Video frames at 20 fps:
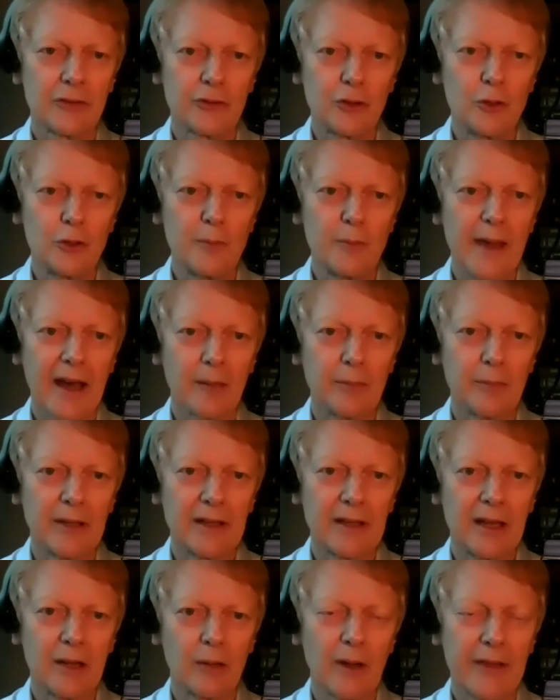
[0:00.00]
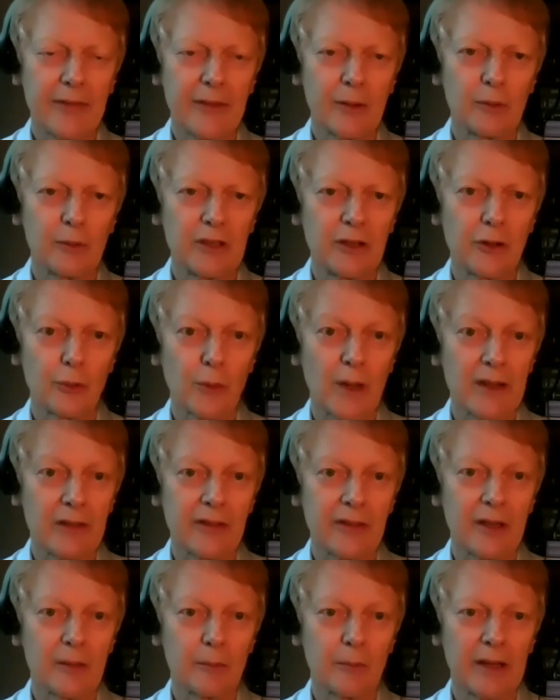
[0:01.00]
too bad. But anyway, I think we did the right
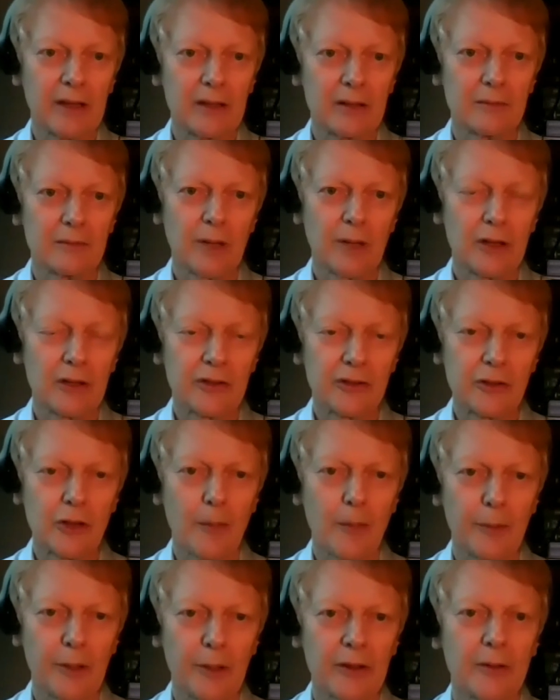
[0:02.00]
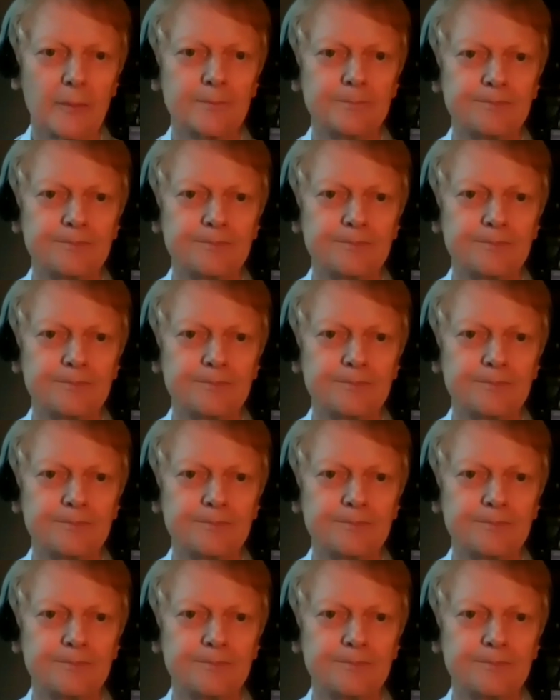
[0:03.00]
thing by stopping them.